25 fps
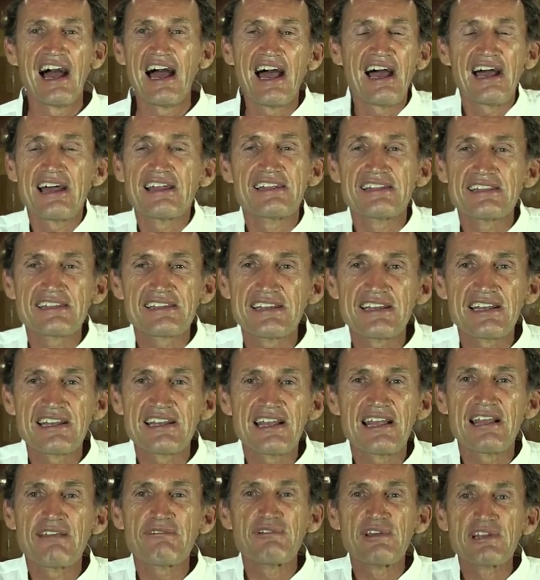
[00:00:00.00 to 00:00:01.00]
And
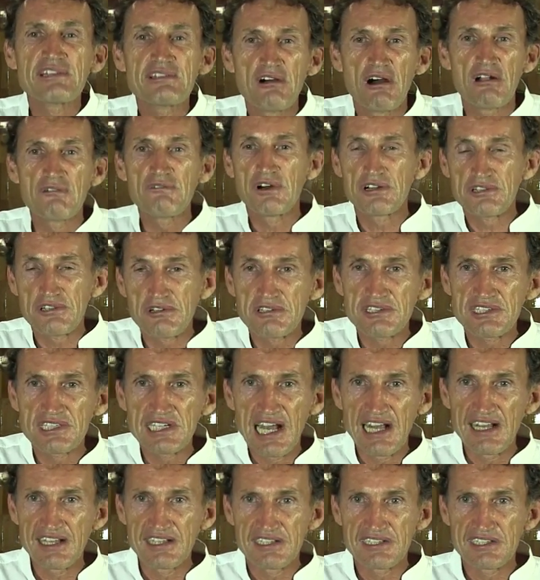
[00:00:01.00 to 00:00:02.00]
if you don't want to
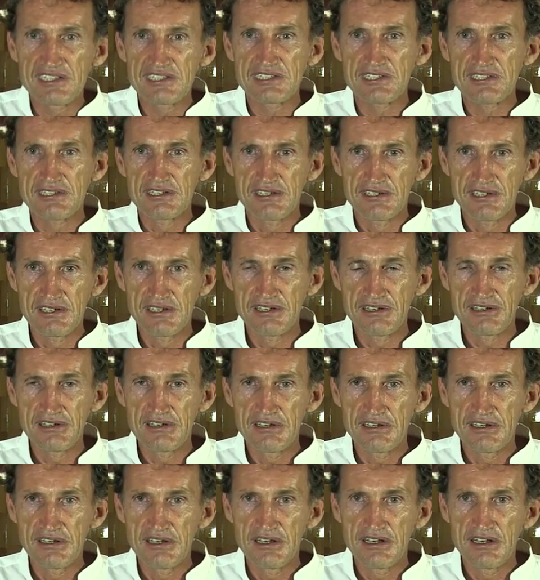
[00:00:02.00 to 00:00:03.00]
change,
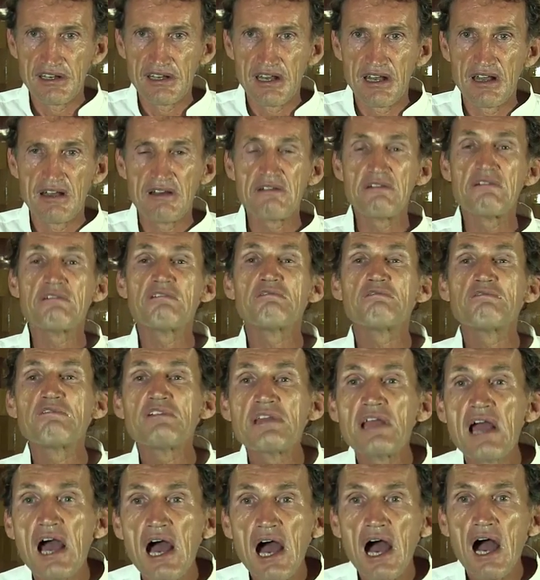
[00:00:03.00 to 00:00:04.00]

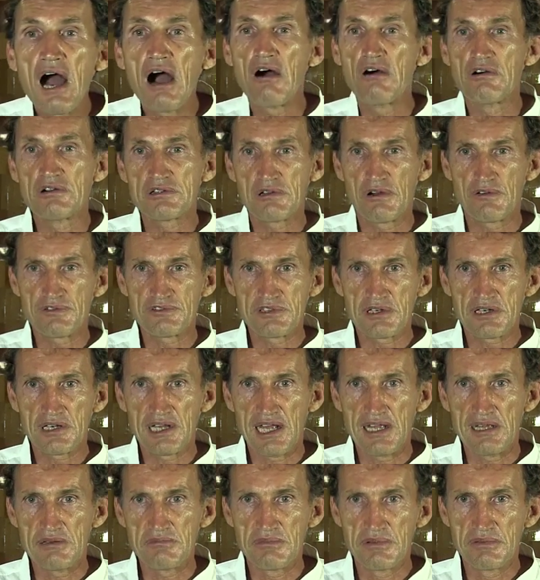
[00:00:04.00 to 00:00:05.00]
we are out of the
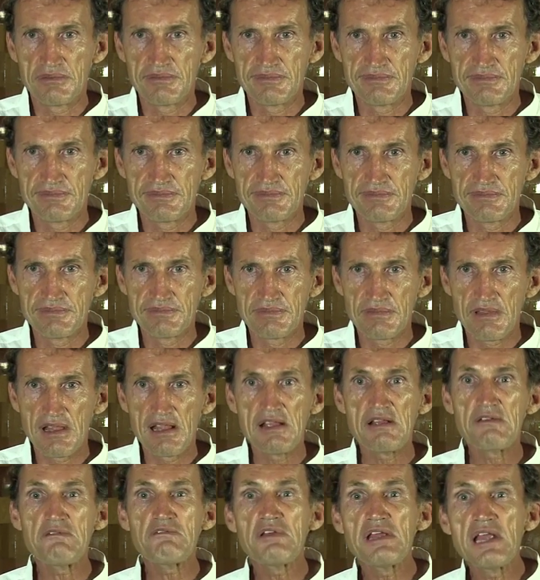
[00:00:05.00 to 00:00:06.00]
game.
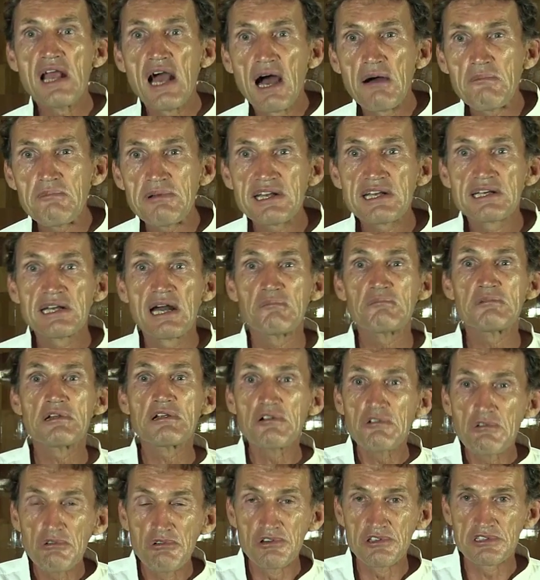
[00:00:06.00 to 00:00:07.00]
We are
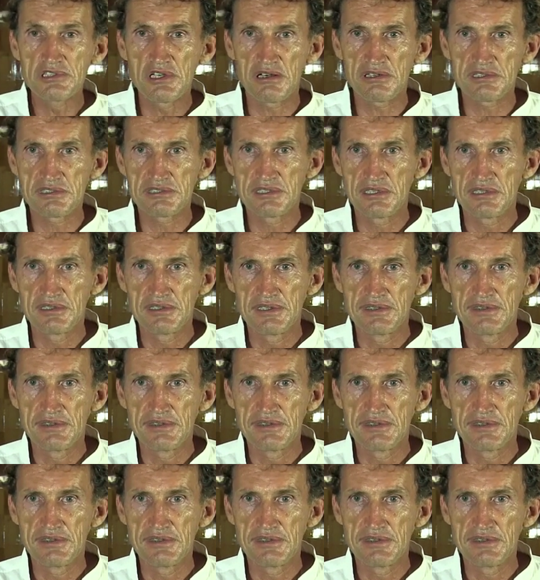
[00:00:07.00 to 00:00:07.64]
becoming losers.